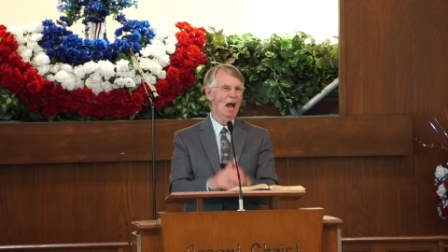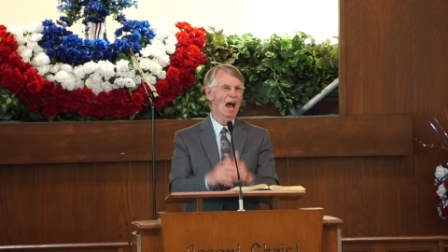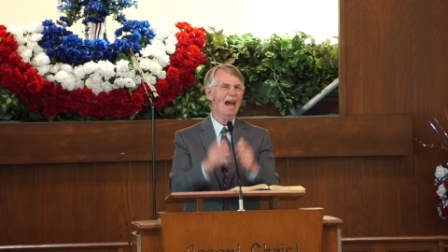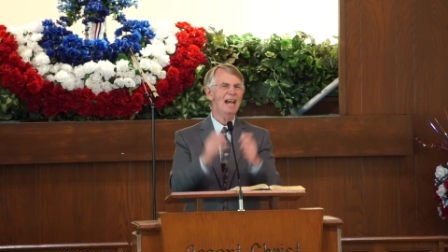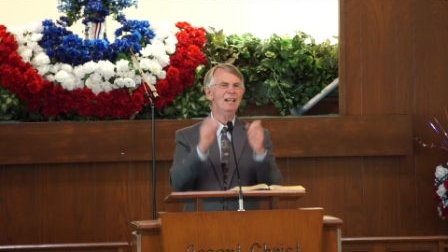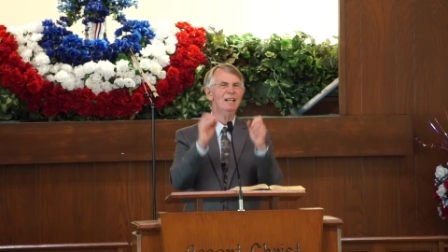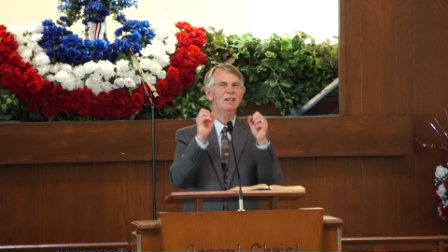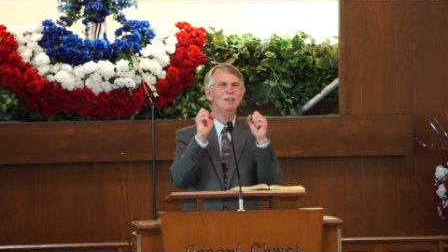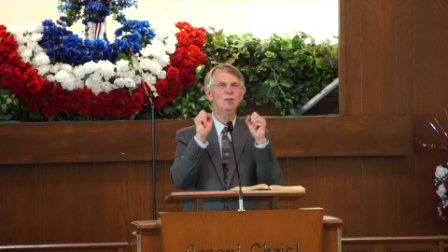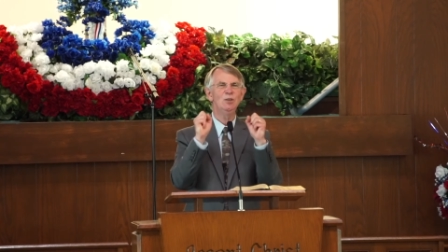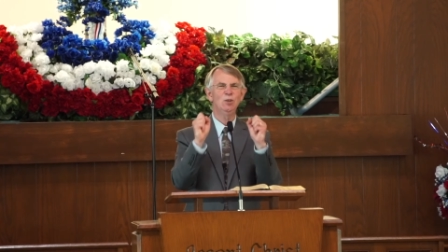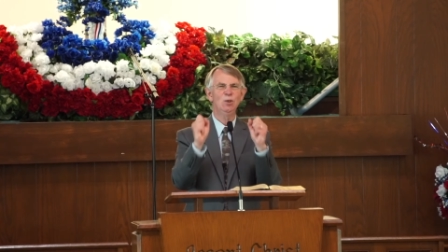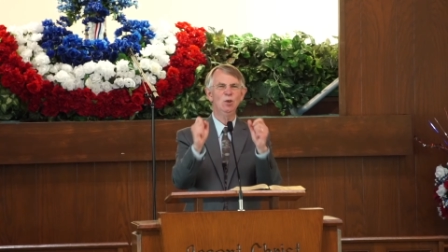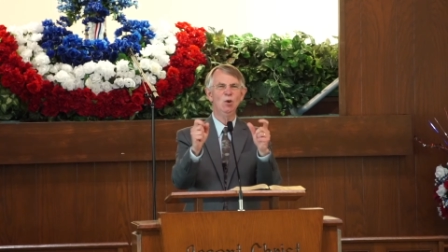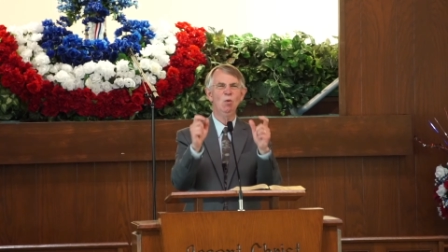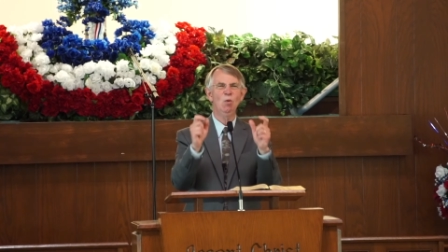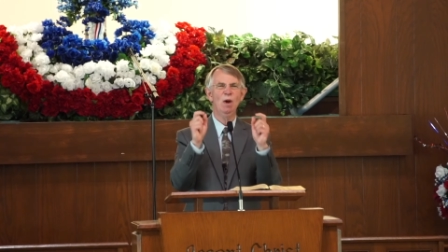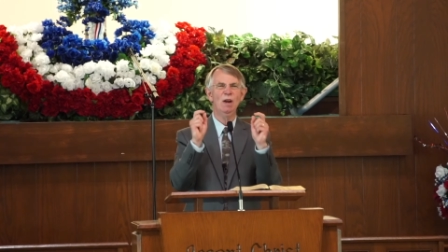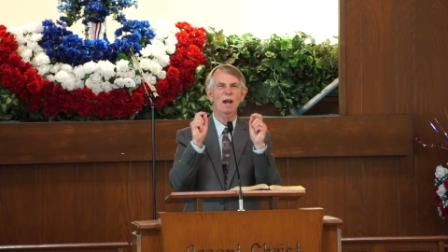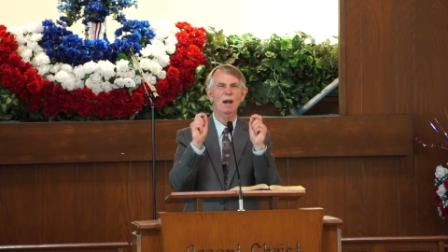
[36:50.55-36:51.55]
I can
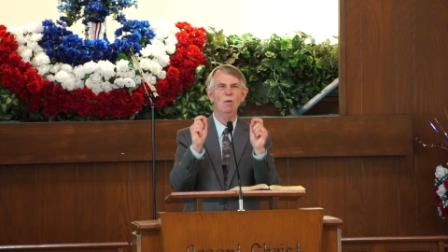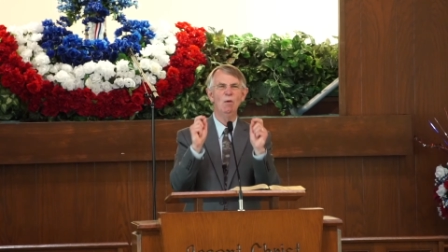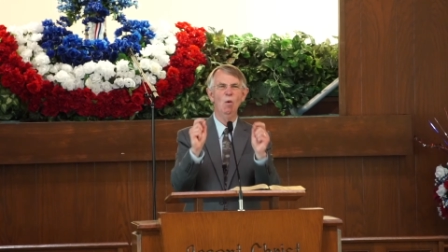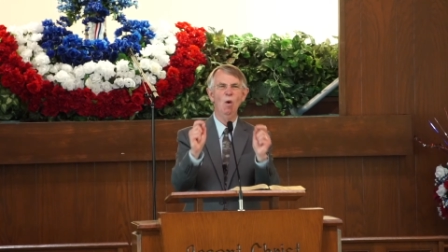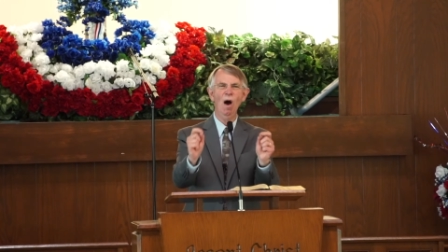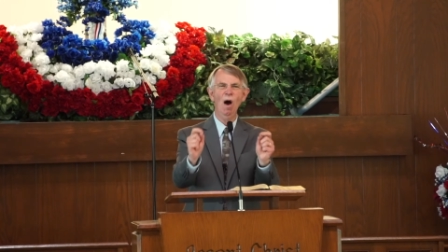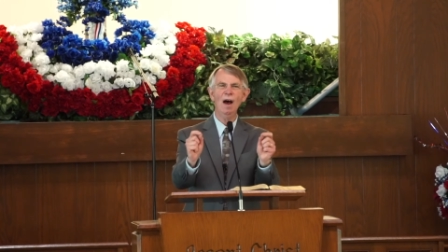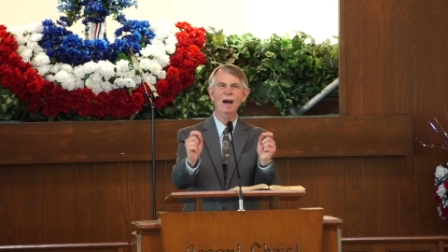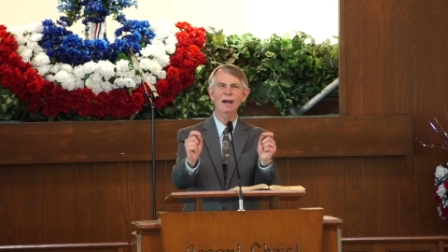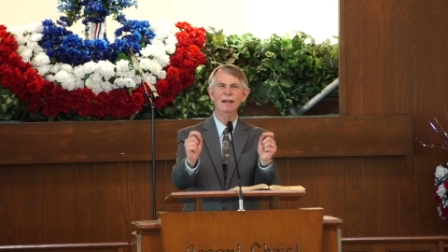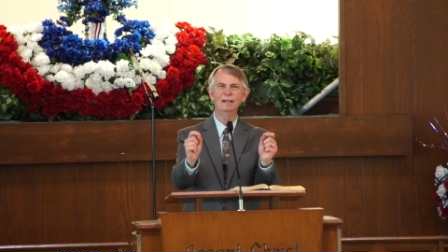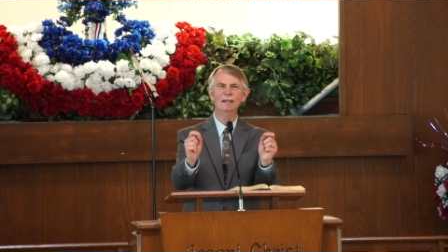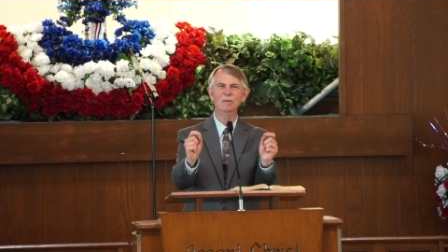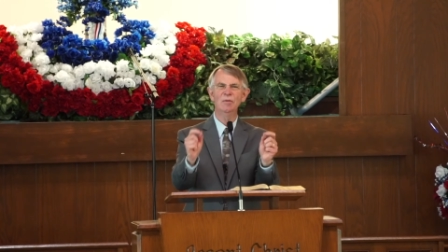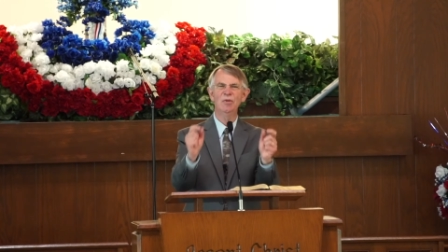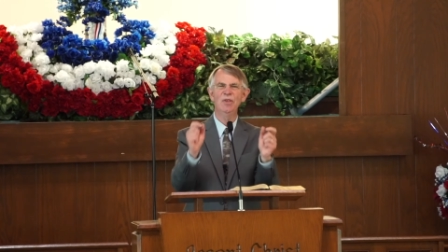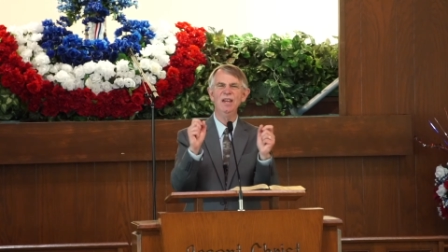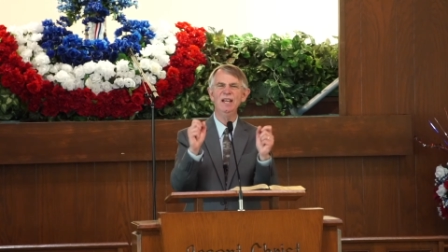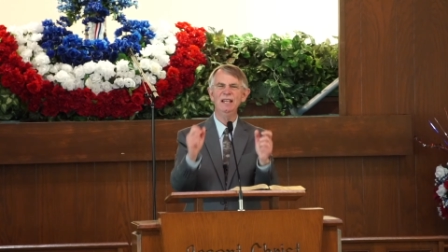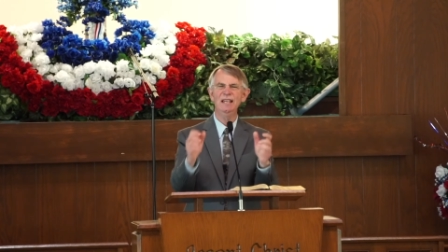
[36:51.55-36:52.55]
do what I want,
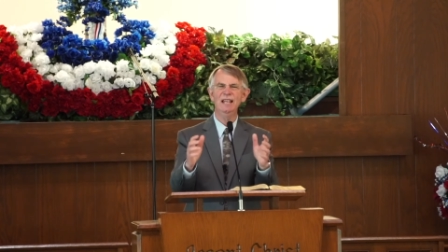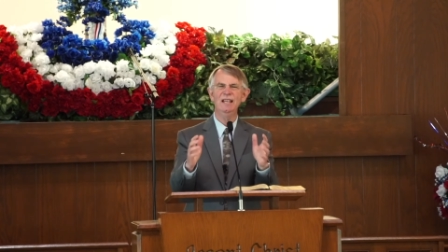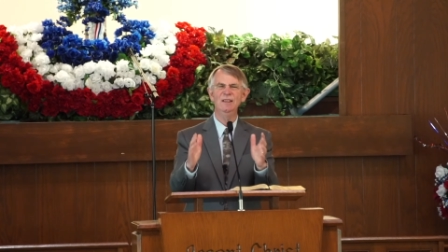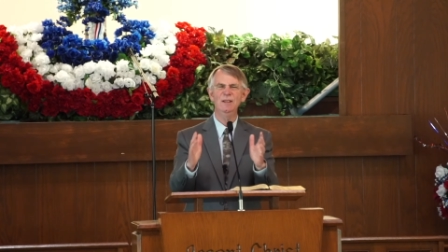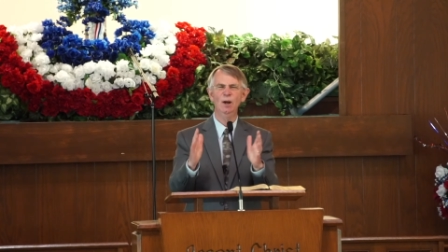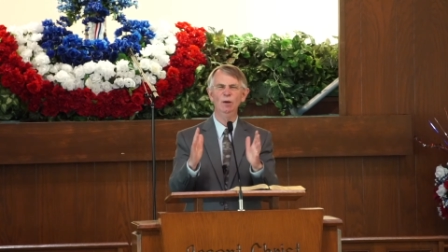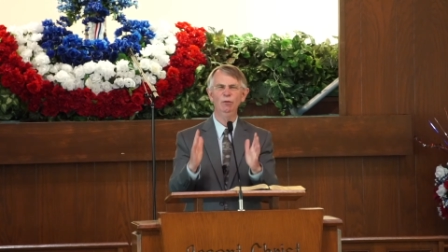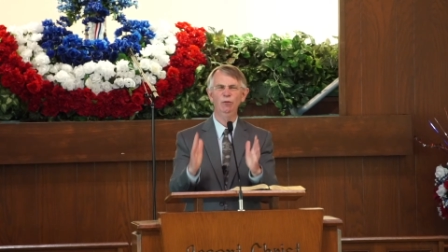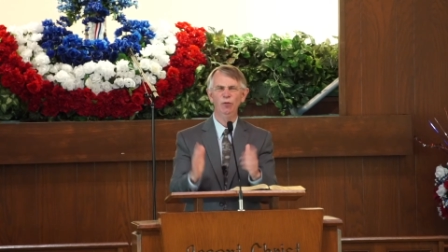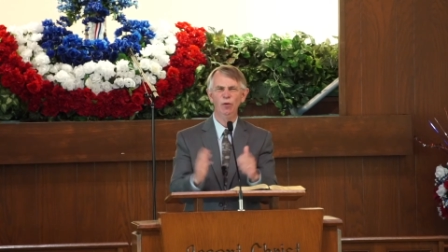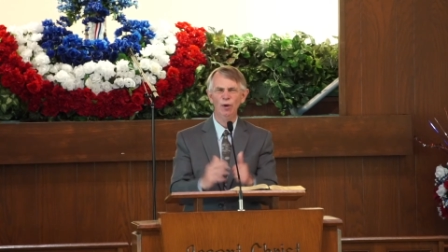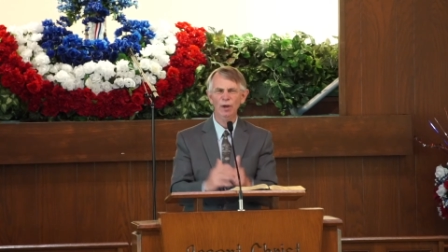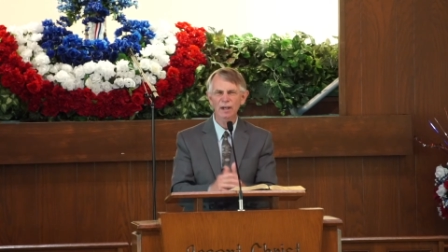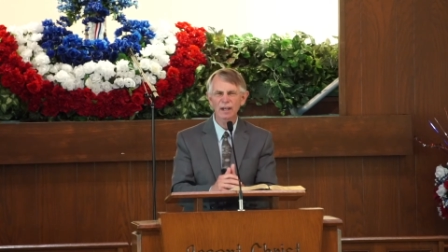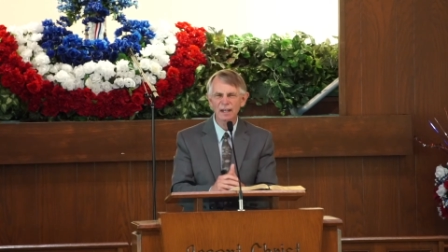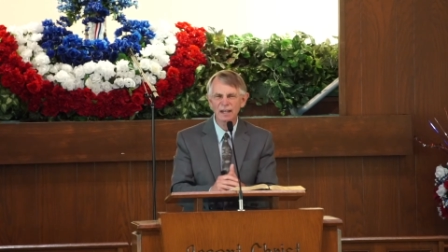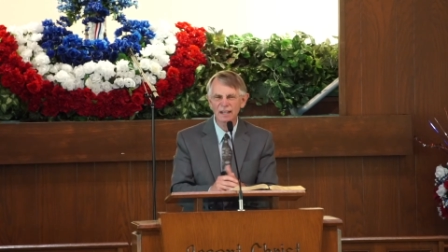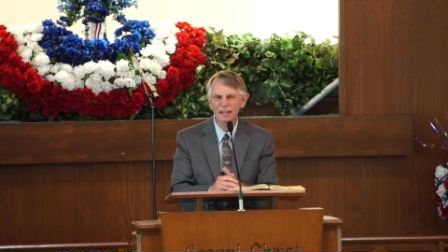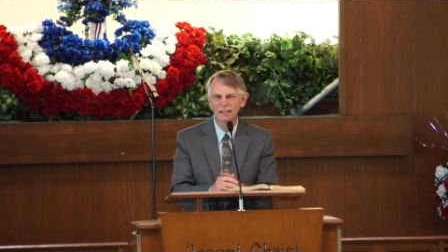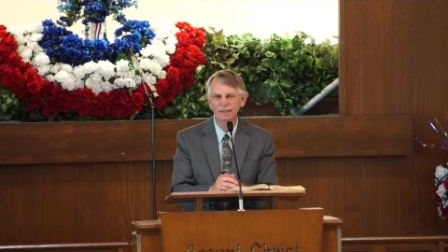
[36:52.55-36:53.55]
thinking they're
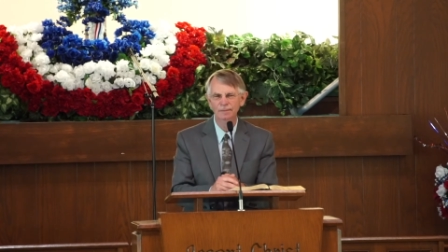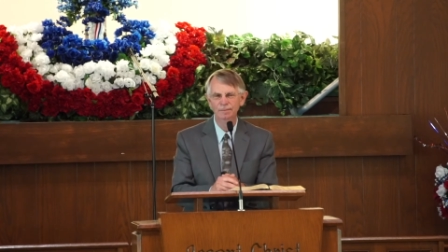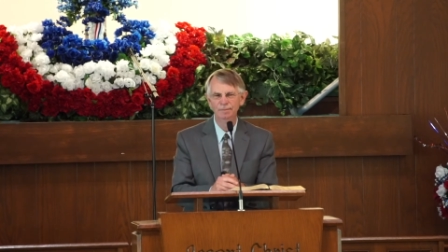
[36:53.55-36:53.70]
free.